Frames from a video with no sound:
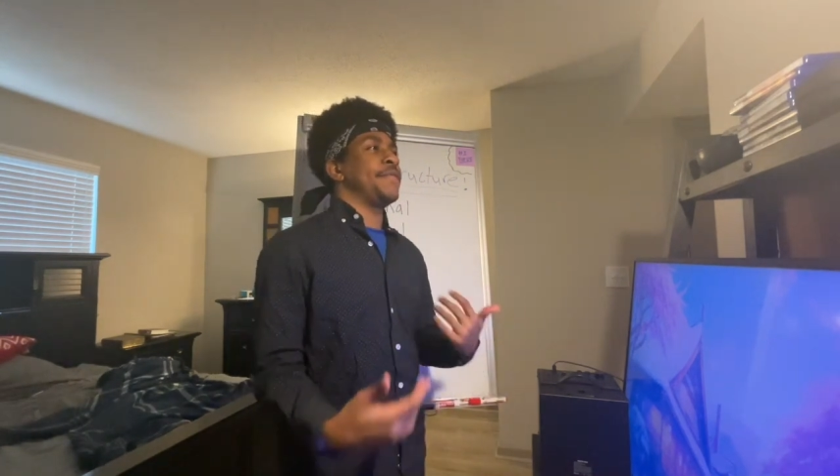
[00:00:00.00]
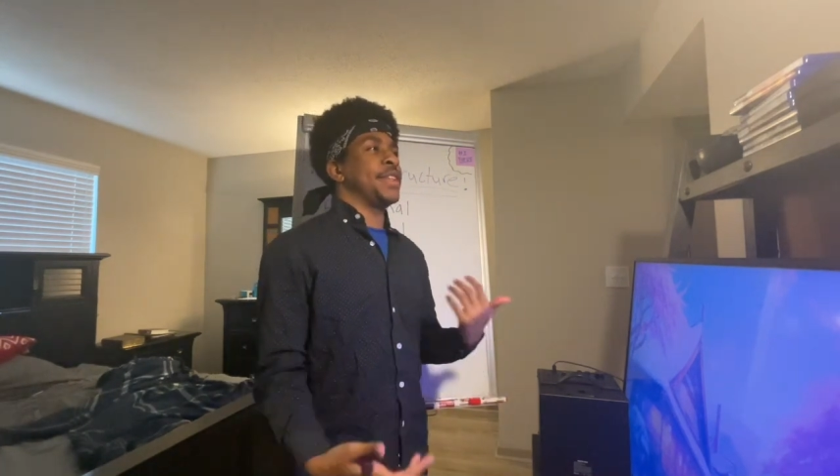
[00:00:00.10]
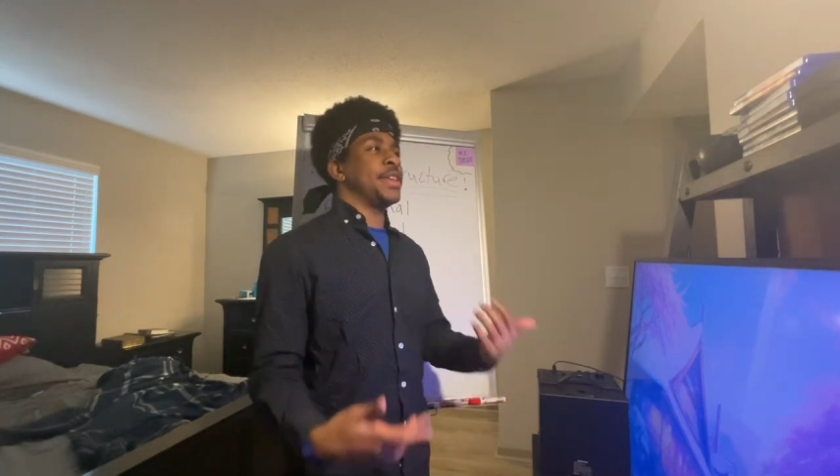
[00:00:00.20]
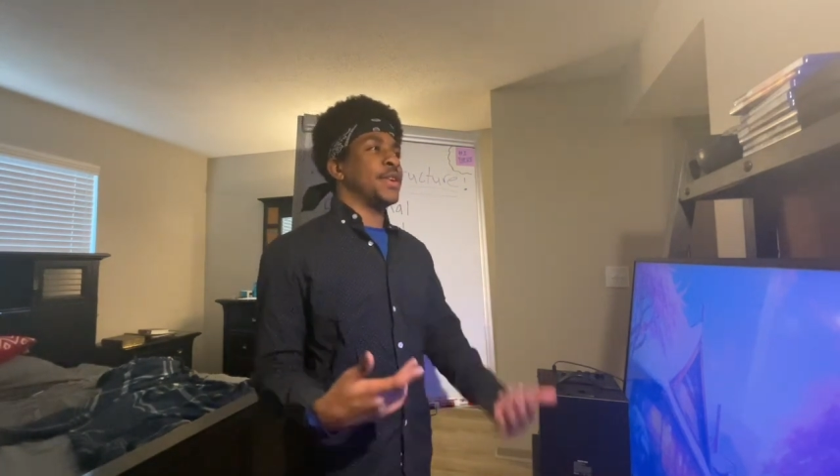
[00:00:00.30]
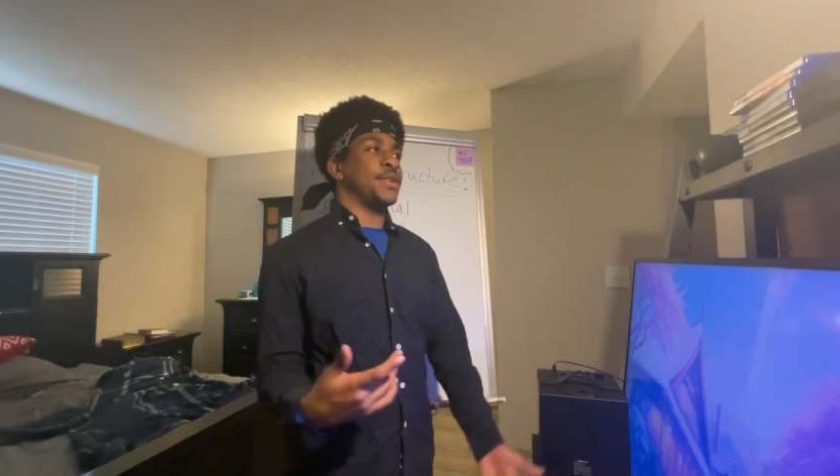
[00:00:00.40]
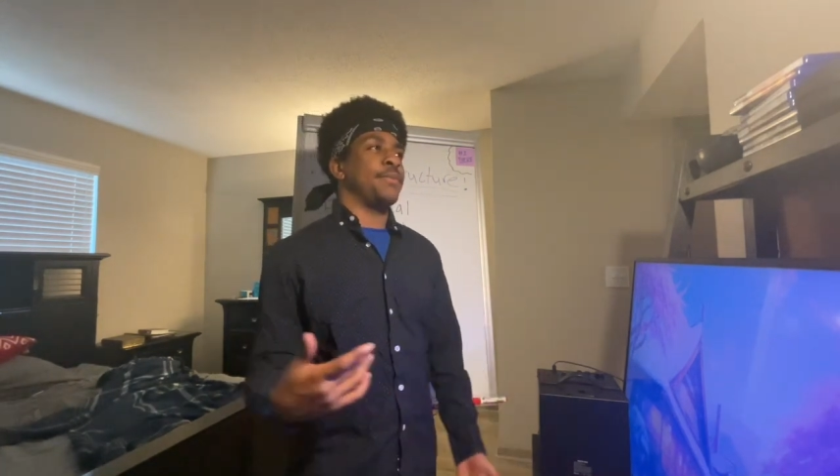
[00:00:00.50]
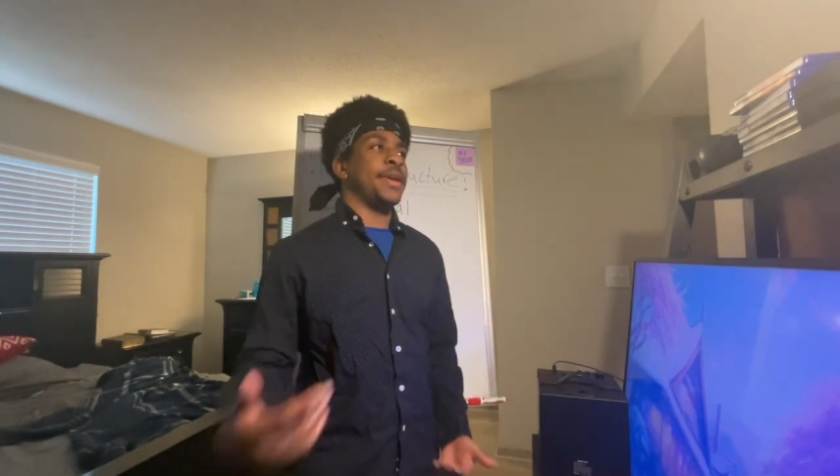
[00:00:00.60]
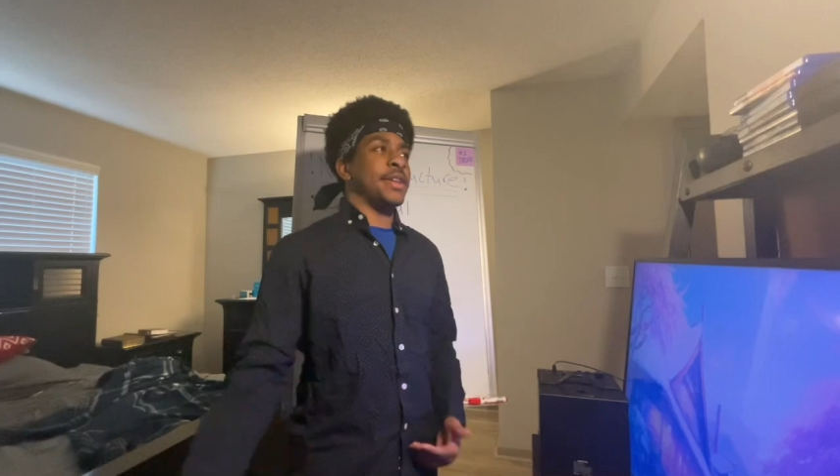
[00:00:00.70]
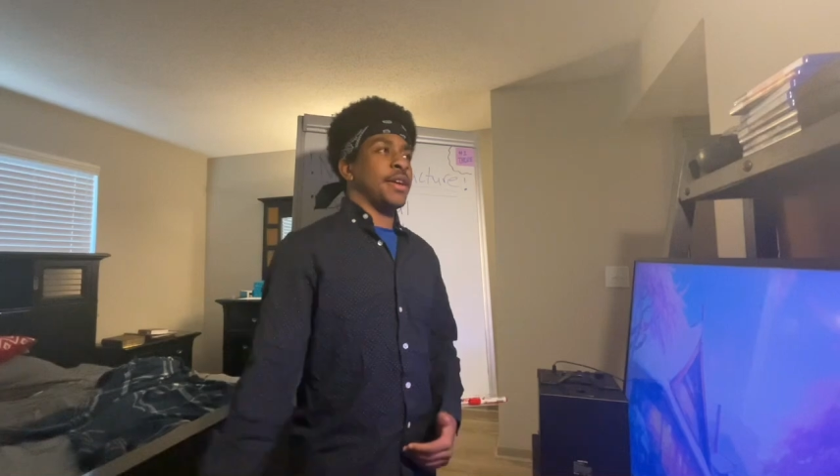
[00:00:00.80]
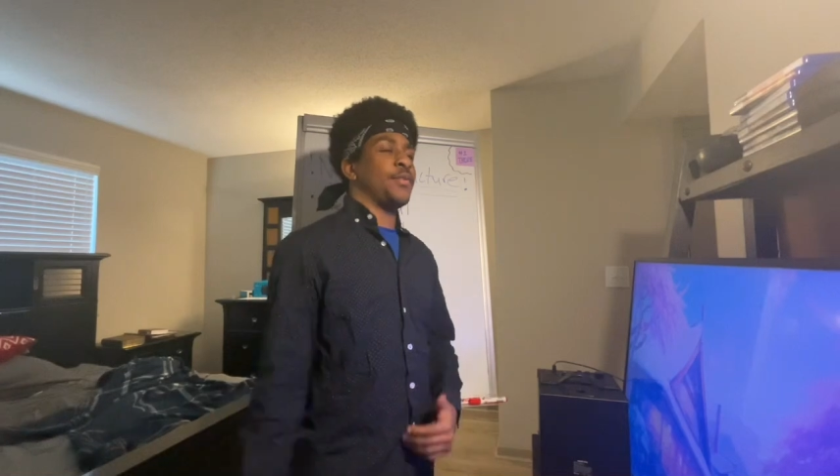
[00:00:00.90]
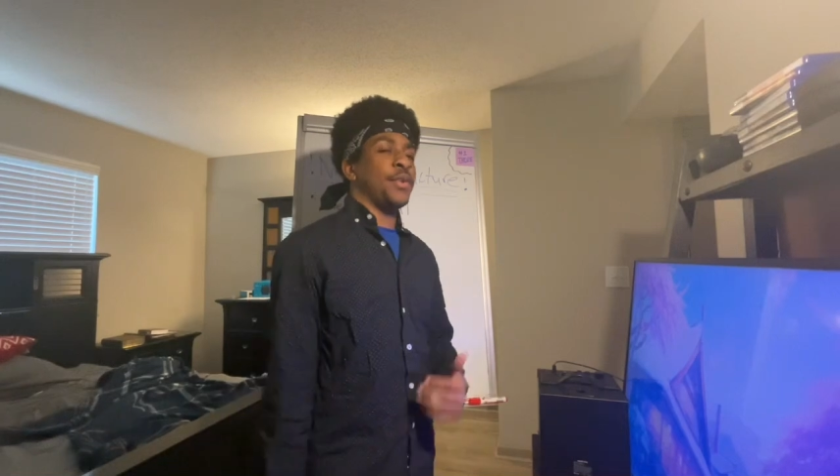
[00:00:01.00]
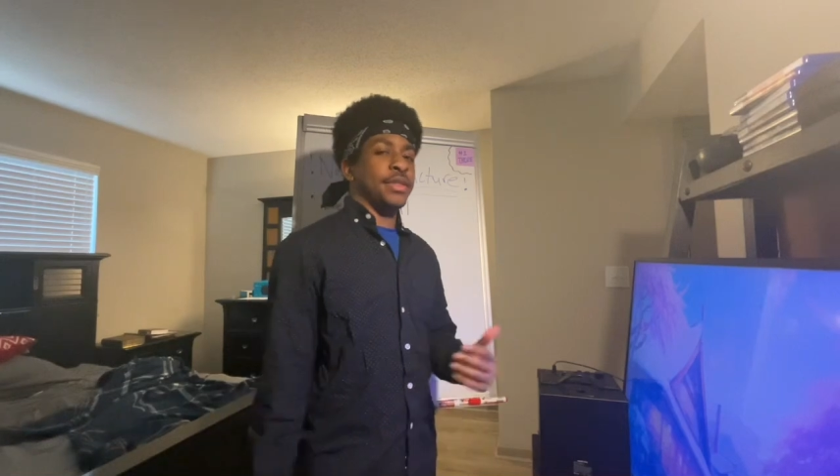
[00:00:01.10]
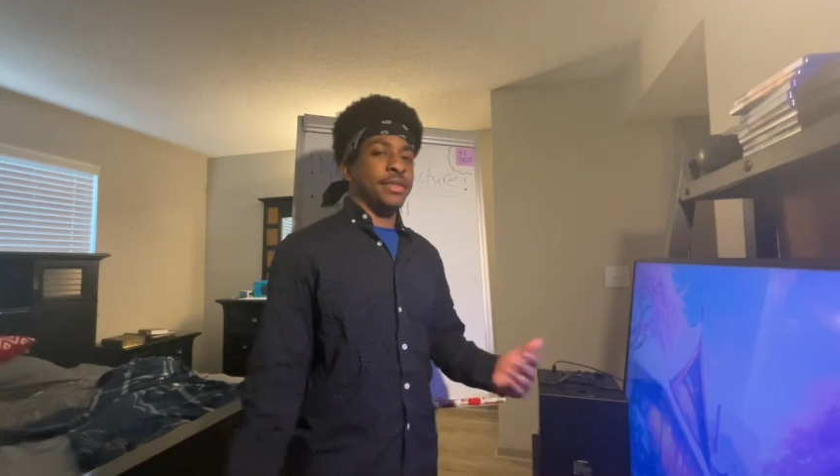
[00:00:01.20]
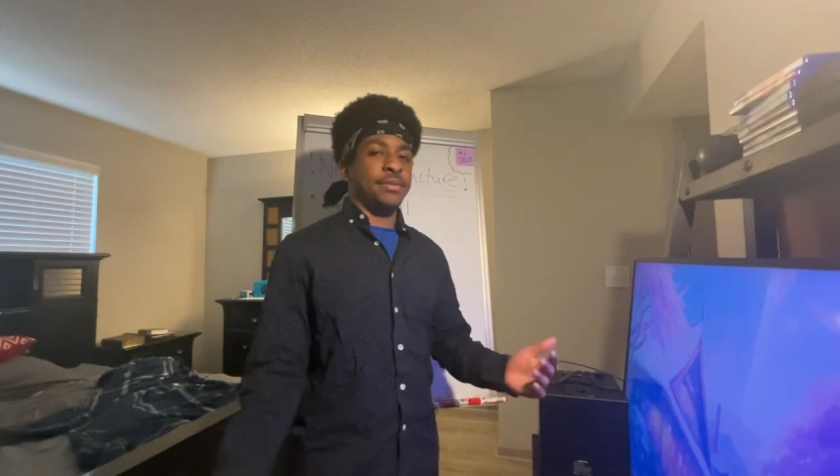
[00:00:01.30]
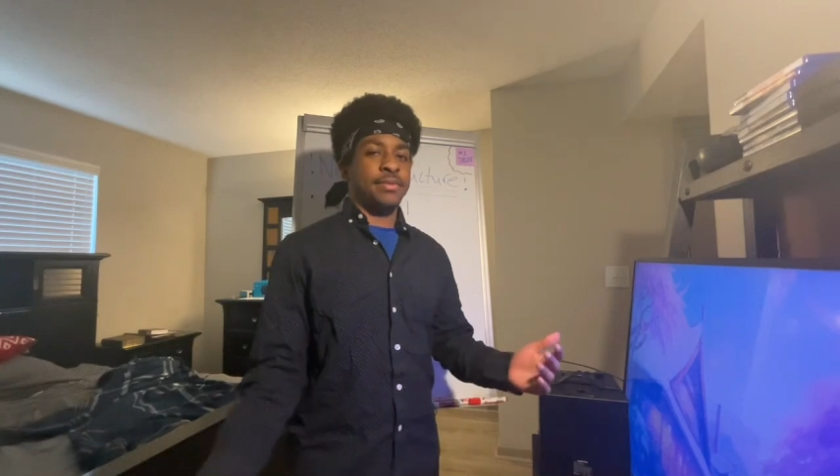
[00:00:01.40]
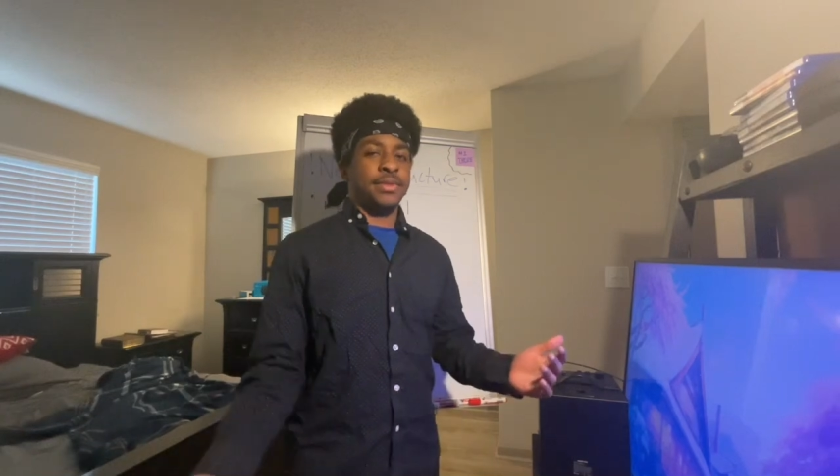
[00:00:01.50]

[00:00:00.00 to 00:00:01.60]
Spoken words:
a video depending on what